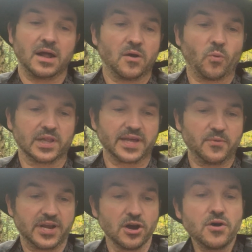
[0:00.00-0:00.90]
Well, there
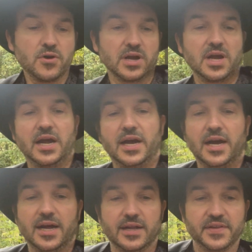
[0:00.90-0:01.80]
we go.
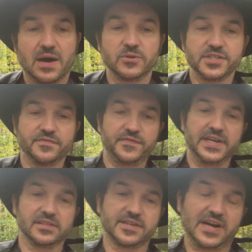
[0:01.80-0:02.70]
That was the
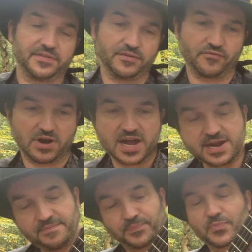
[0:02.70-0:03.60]
Fields of
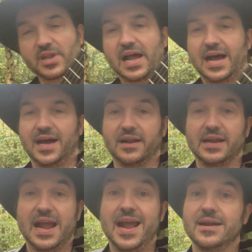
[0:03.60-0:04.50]
Athenry,
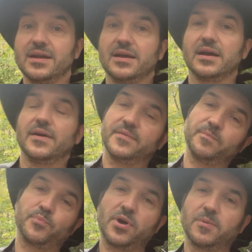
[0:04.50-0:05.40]
and in
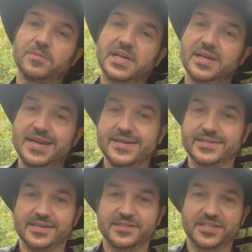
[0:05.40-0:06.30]
probably the
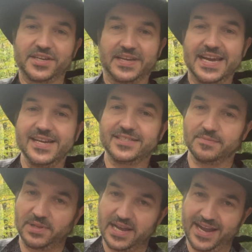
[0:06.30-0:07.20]
easiest key
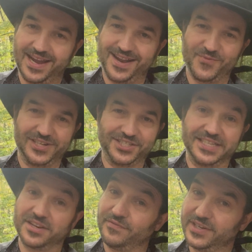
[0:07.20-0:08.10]
to play in, which
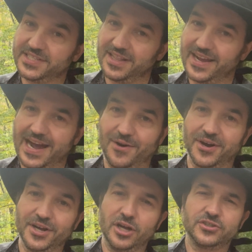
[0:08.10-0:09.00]
is obviously
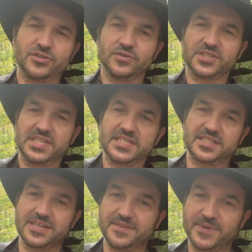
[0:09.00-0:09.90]
our trusty
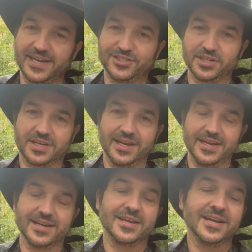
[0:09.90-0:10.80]
C major
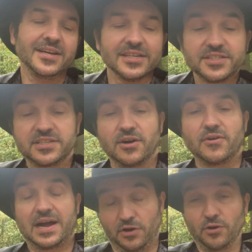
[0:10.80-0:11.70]
key.
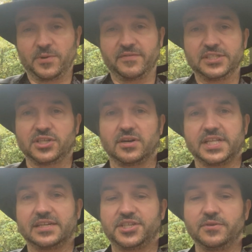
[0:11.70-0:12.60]
So I hope you've enjoyed
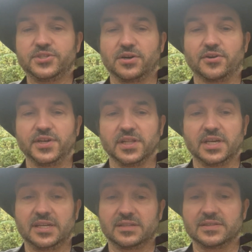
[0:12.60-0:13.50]
that tutorial,
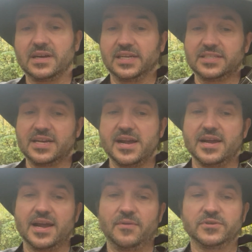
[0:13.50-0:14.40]
and like I
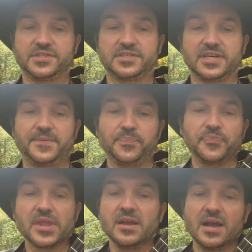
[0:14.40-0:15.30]
say, it was
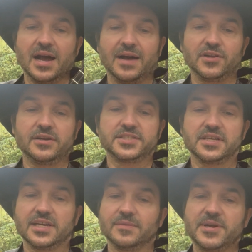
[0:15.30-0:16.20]
I've learnt
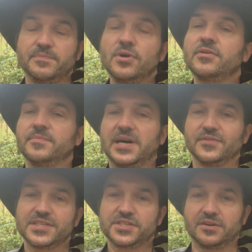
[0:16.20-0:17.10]
a little bit more about
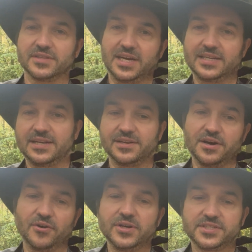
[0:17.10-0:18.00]
this song that I didn't
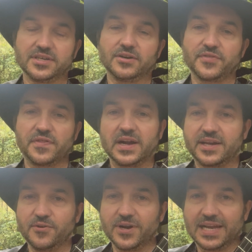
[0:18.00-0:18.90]
know. So
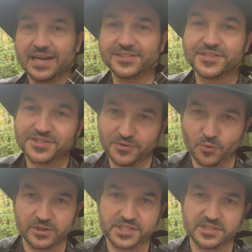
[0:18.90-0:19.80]
thank you again to Sue
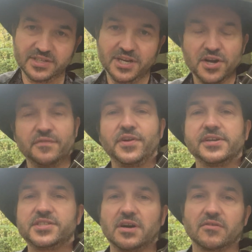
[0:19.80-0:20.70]
Watson for
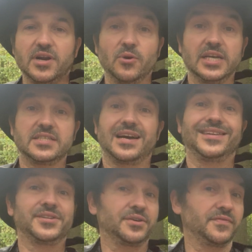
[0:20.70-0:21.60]
your song request,
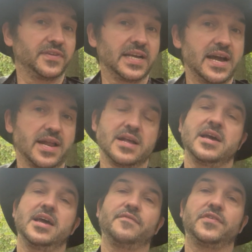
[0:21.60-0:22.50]
and don't forget,
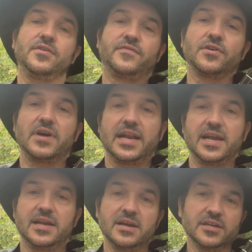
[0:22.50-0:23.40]
if you've got
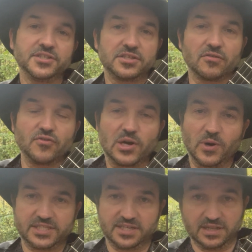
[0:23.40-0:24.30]
any song
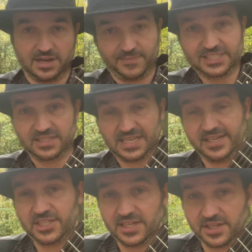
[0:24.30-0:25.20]
requests you'd like me to
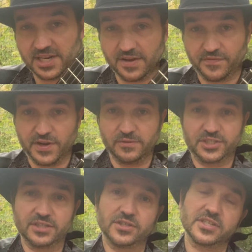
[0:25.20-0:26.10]
teach you in the near
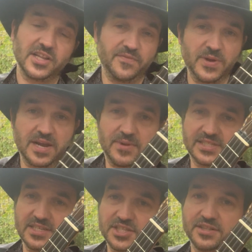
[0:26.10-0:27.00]
future, just leave me a
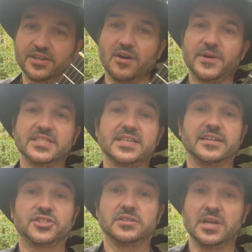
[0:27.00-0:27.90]
message in the comment
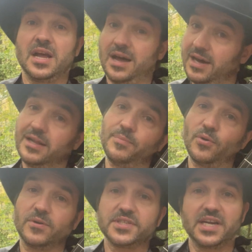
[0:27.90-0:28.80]
section and I'll
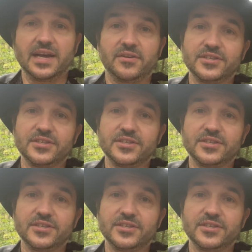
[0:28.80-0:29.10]
put one together as